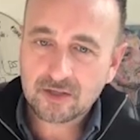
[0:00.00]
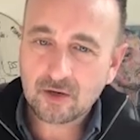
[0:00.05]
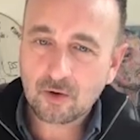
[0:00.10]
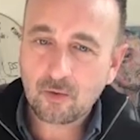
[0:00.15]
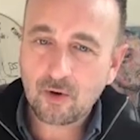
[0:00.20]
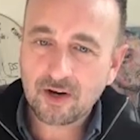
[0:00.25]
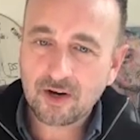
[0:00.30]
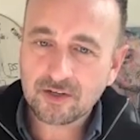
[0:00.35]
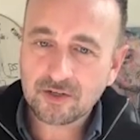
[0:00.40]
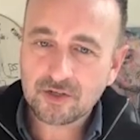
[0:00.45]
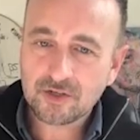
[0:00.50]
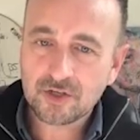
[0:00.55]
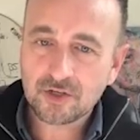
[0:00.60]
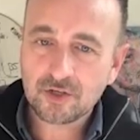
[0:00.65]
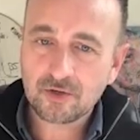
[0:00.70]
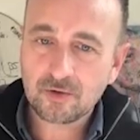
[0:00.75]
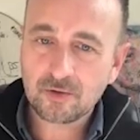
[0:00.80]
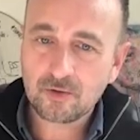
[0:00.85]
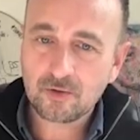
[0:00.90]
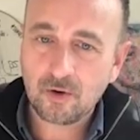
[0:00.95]
So why don't
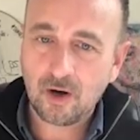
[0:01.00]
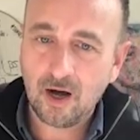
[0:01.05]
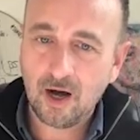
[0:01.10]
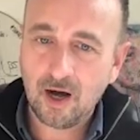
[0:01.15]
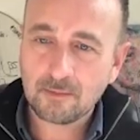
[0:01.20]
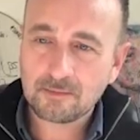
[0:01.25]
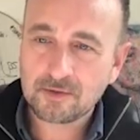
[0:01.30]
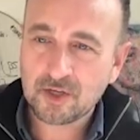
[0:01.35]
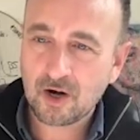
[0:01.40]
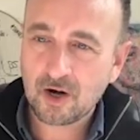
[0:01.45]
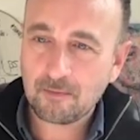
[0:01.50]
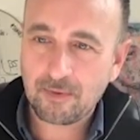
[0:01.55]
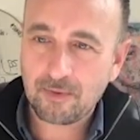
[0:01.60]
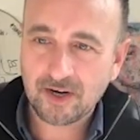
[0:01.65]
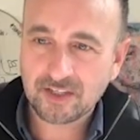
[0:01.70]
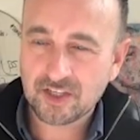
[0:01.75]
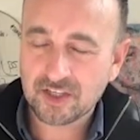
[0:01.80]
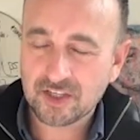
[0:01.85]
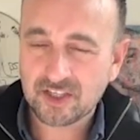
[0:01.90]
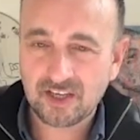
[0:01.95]
you uh, start by
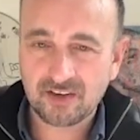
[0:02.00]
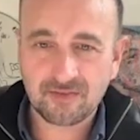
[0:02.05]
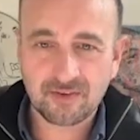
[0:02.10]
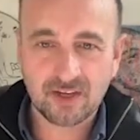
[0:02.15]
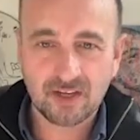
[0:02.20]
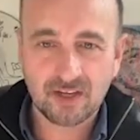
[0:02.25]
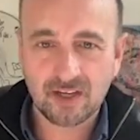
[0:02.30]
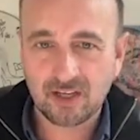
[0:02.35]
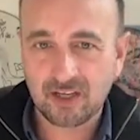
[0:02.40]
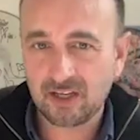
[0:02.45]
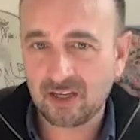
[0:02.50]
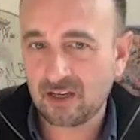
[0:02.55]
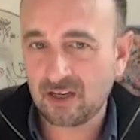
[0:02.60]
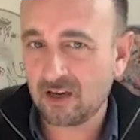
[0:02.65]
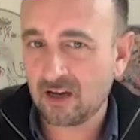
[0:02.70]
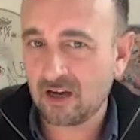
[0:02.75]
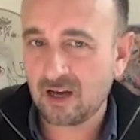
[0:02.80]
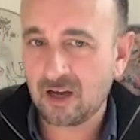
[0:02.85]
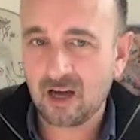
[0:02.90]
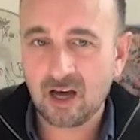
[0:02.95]
just
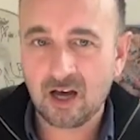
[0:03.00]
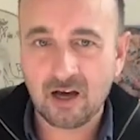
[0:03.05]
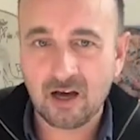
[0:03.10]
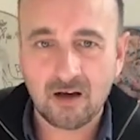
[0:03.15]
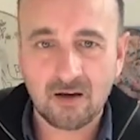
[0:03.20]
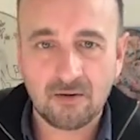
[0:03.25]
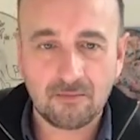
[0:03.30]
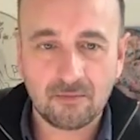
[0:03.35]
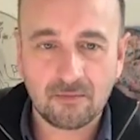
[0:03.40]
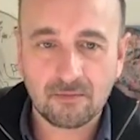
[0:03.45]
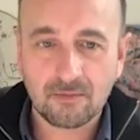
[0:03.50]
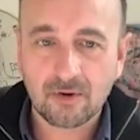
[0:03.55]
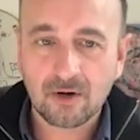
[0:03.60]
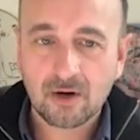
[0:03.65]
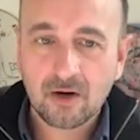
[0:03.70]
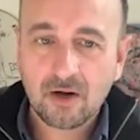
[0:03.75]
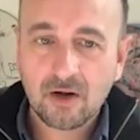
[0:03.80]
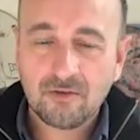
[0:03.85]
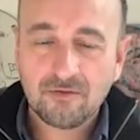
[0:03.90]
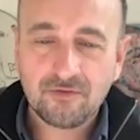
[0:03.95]
giving um,
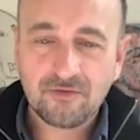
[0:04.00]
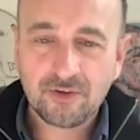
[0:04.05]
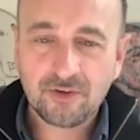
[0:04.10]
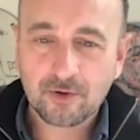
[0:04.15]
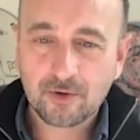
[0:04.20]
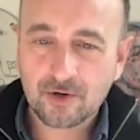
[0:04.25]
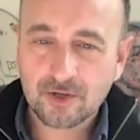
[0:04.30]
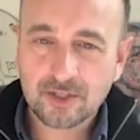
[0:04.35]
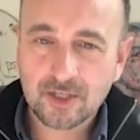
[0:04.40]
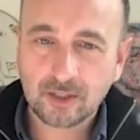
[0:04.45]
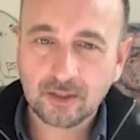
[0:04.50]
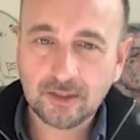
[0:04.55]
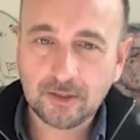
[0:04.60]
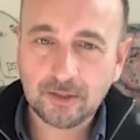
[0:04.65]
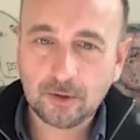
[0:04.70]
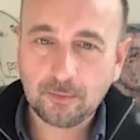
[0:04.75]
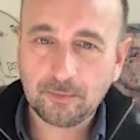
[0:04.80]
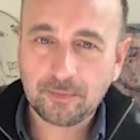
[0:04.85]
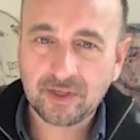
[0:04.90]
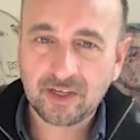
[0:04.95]
viewers a
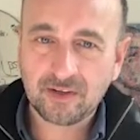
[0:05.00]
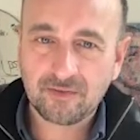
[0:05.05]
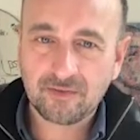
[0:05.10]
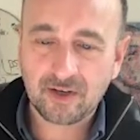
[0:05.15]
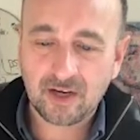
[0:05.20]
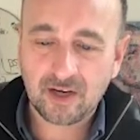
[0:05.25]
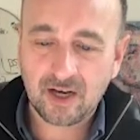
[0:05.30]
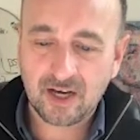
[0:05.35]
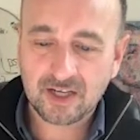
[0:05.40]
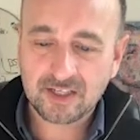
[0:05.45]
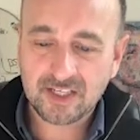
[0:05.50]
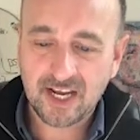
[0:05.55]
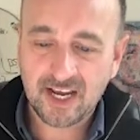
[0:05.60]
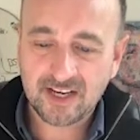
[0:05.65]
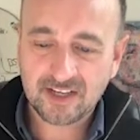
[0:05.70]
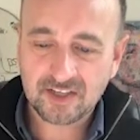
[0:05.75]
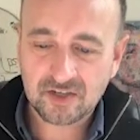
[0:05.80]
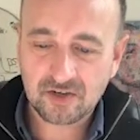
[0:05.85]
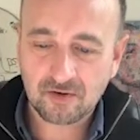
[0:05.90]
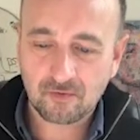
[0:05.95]
little bit of a, a
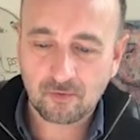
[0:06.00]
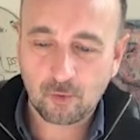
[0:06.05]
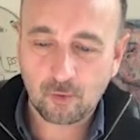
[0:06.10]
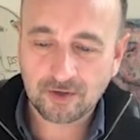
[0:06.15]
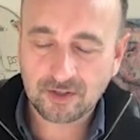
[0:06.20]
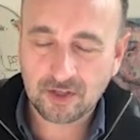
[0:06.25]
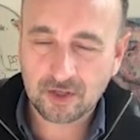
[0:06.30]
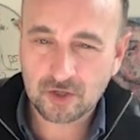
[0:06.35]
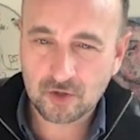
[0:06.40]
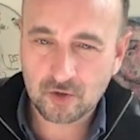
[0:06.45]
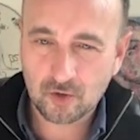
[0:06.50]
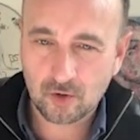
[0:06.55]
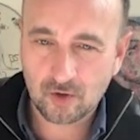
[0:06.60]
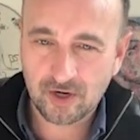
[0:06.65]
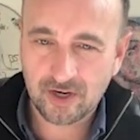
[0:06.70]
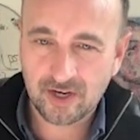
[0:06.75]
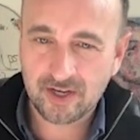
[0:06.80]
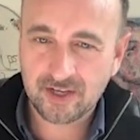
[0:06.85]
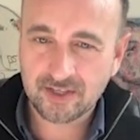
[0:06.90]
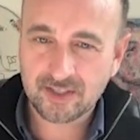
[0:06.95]
taste of what the
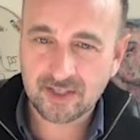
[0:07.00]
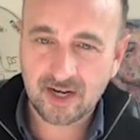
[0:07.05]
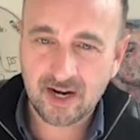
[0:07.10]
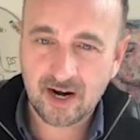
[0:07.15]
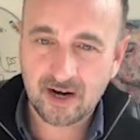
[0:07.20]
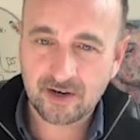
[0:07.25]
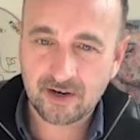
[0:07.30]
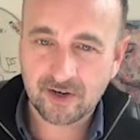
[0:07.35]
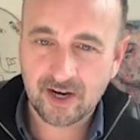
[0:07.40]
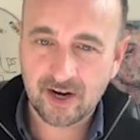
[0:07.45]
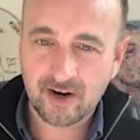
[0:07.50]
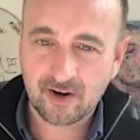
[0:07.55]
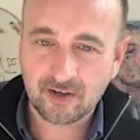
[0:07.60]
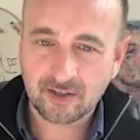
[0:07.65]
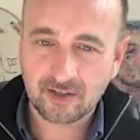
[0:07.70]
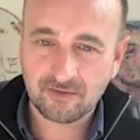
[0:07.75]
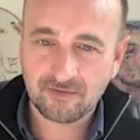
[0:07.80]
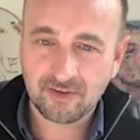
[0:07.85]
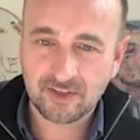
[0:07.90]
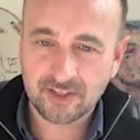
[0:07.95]
story is and how your
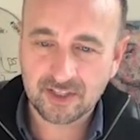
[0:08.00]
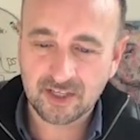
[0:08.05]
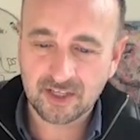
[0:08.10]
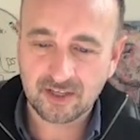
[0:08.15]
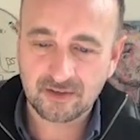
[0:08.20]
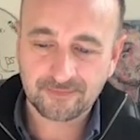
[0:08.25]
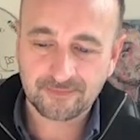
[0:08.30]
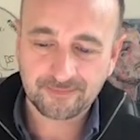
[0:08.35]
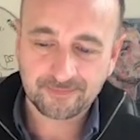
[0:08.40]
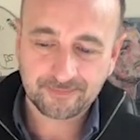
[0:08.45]
character fits in?